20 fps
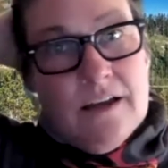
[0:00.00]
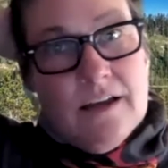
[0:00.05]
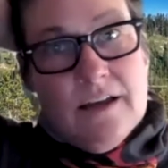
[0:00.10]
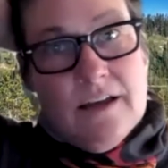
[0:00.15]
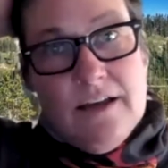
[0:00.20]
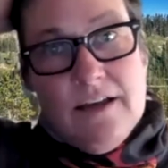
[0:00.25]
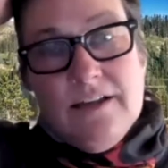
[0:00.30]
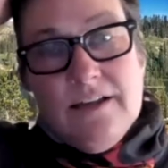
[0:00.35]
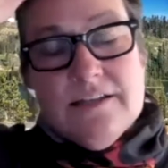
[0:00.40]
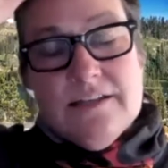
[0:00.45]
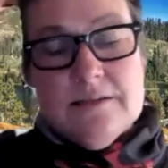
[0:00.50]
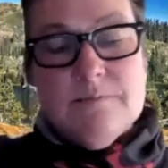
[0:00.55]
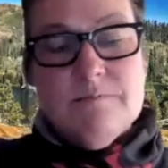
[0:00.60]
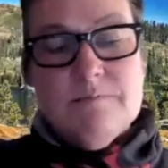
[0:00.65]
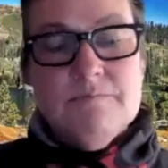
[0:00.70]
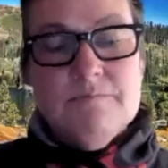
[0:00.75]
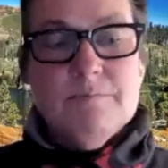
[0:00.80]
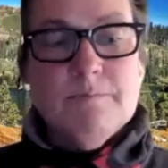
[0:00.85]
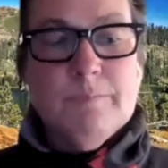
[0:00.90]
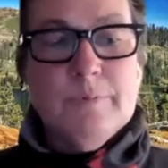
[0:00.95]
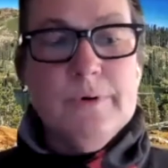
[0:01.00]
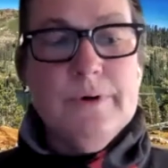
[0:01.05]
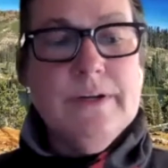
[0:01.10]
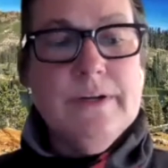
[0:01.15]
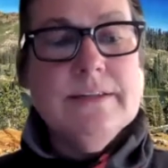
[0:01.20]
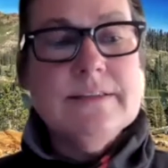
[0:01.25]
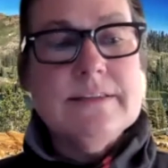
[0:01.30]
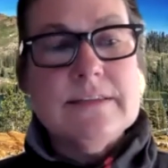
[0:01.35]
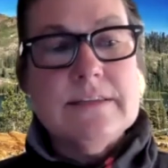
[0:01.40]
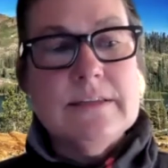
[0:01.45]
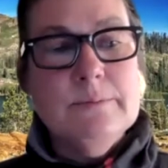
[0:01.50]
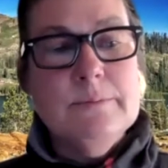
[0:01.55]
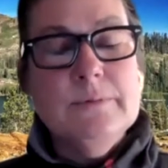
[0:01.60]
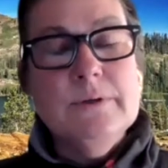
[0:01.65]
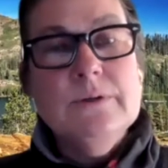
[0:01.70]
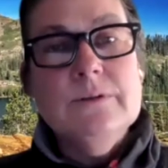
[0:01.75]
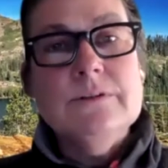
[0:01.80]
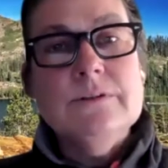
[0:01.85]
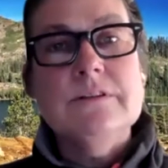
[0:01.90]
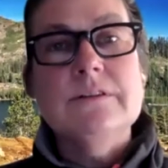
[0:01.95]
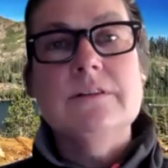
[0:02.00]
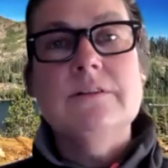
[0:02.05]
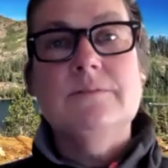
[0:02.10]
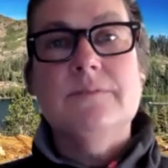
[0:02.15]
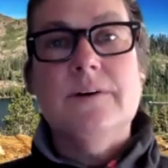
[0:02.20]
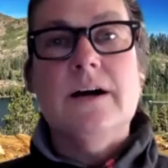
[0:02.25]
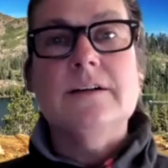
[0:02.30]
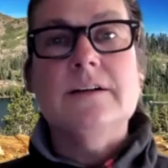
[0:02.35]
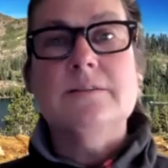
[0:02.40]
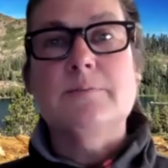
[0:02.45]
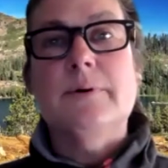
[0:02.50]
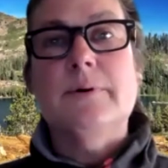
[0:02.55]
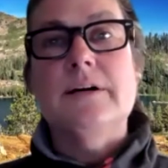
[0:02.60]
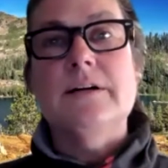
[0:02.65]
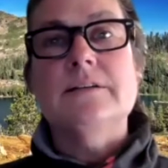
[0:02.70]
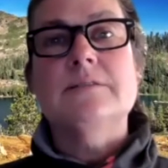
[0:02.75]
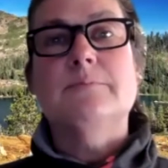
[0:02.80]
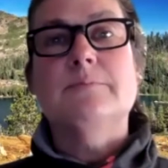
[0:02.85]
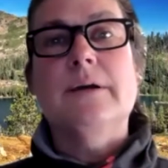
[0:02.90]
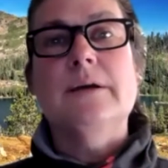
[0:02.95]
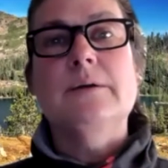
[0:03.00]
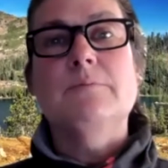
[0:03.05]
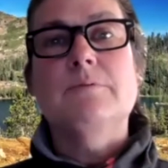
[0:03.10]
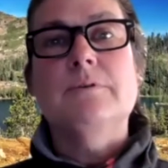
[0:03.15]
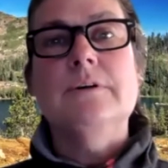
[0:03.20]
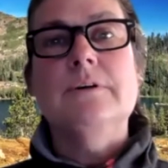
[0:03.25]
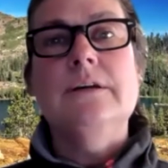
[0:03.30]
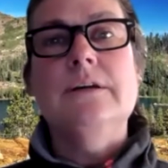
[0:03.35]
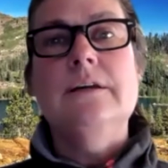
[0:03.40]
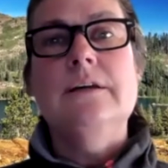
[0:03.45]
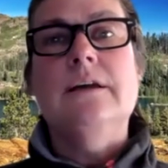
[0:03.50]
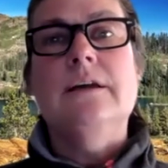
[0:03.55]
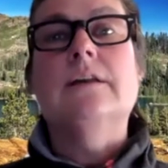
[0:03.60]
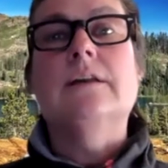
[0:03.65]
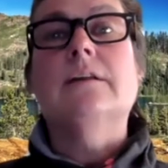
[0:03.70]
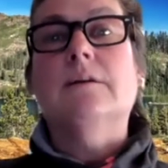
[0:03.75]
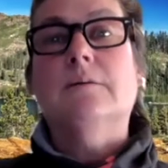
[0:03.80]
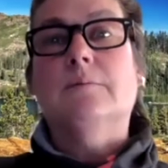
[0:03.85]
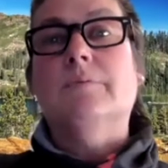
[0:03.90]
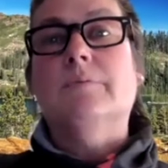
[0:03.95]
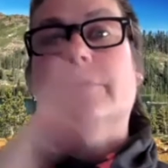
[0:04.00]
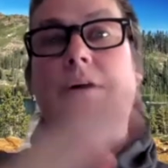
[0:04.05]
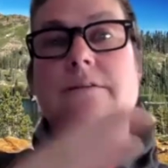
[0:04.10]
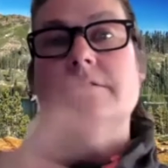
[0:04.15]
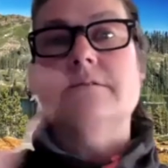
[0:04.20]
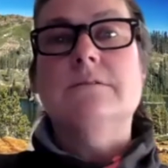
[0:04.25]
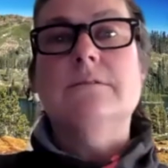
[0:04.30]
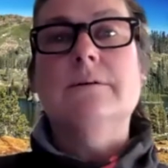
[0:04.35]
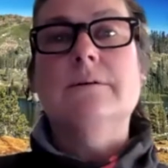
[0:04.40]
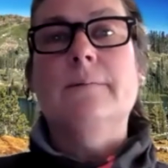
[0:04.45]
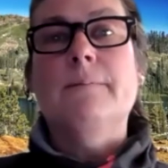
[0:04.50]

it's pretty similar to the Voxbox mic pre and compressor,